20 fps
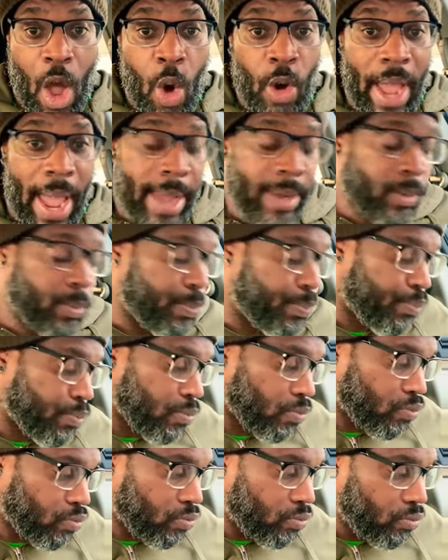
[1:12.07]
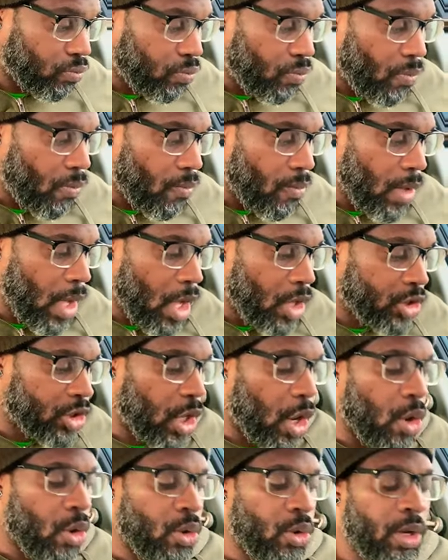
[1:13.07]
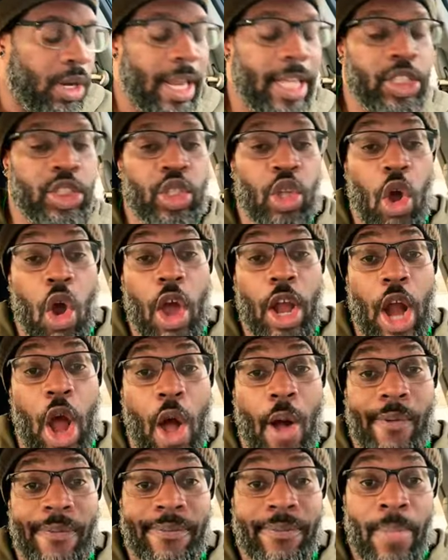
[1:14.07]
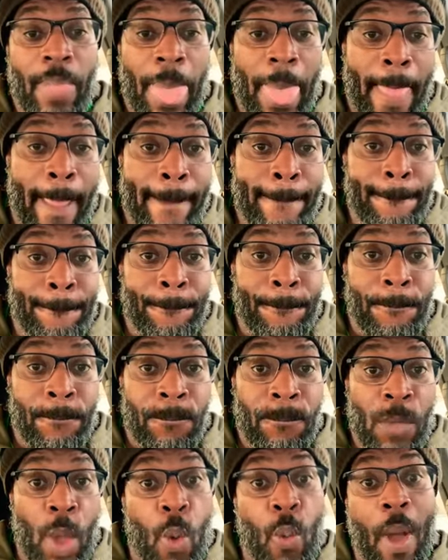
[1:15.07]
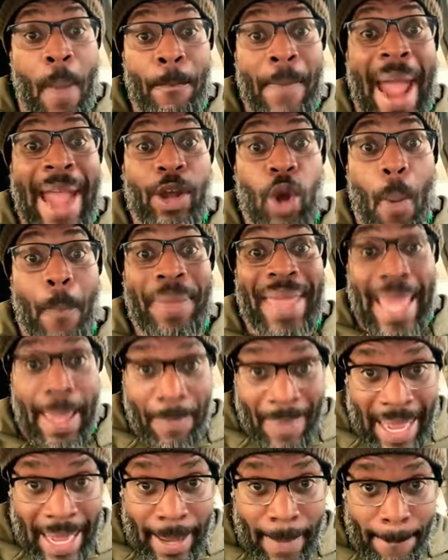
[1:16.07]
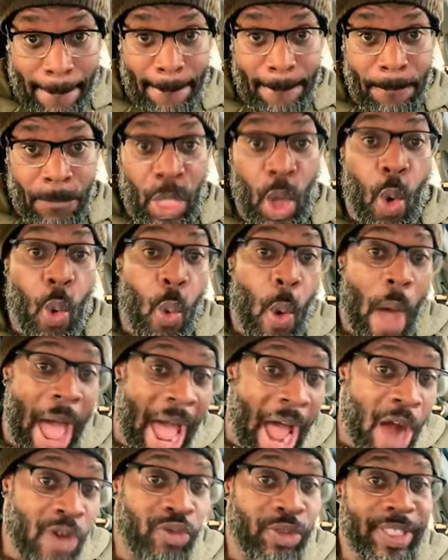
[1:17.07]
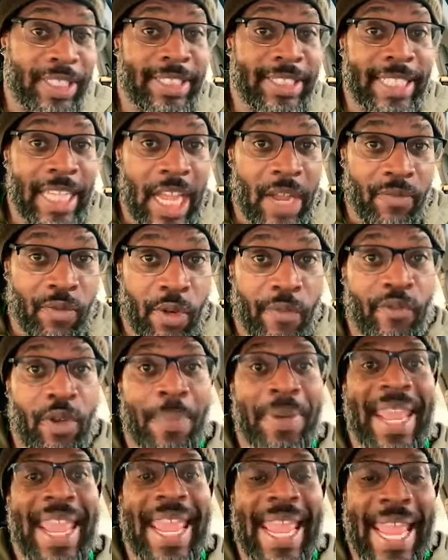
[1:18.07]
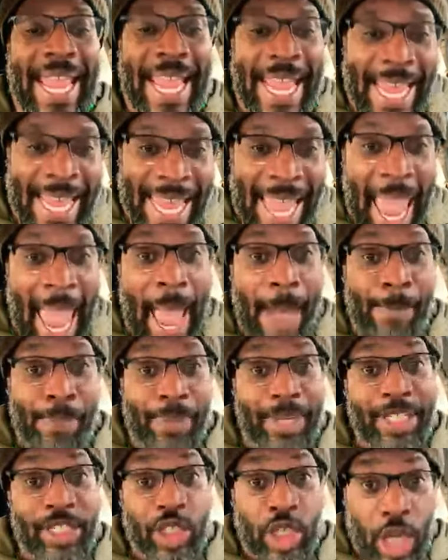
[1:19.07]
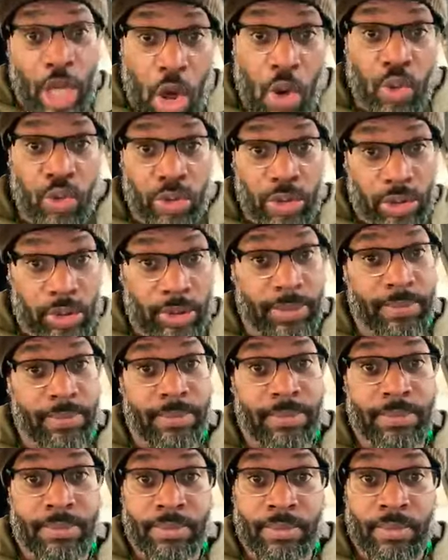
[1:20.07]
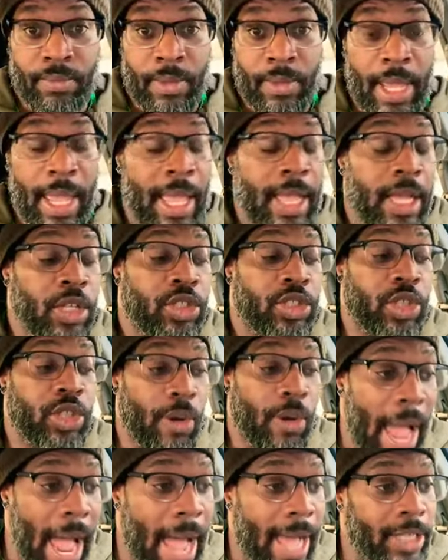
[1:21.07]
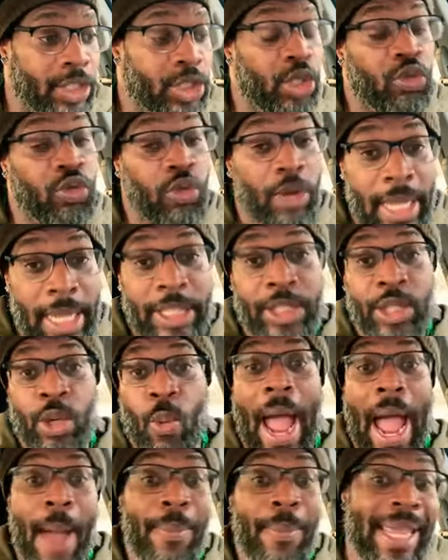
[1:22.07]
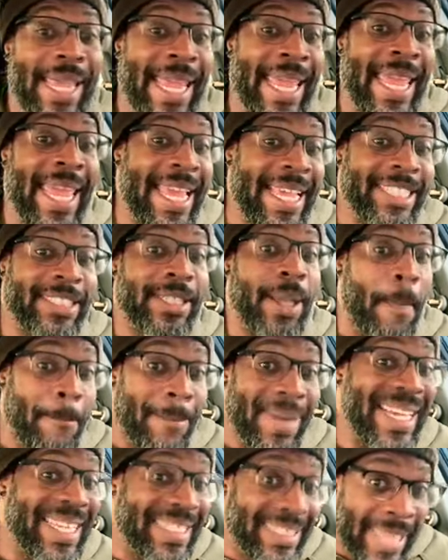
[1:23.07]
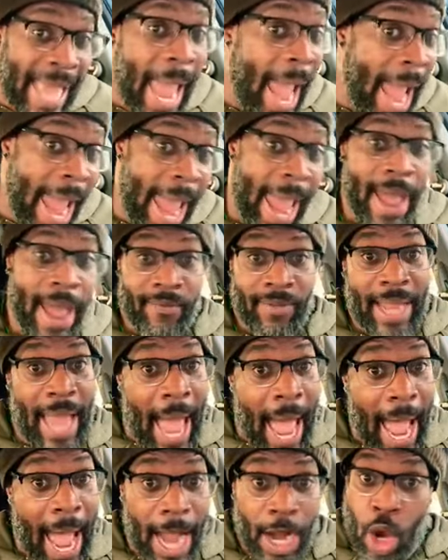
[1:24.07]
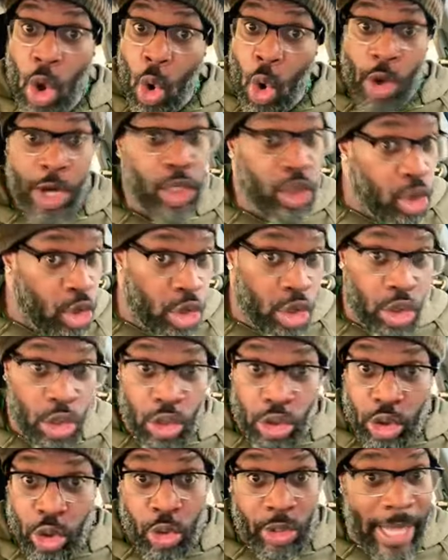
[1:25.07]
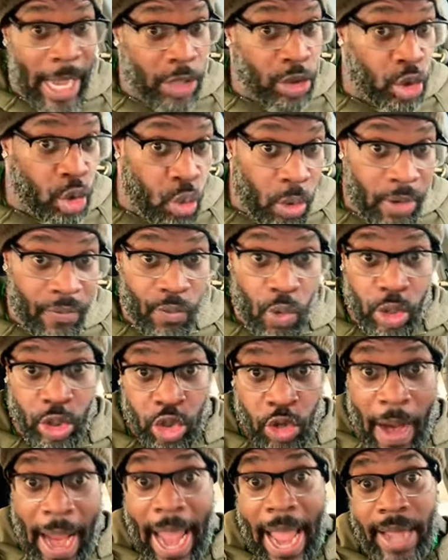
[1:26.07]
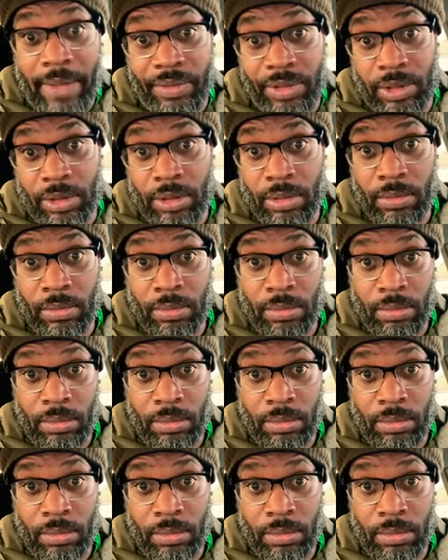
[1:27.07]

Okay. So let's start off with Michael Pittman, the wide receiver from the Indianapolis Colts. So, guys, the reason I believe he is a must-have guy going to your 2024 drafts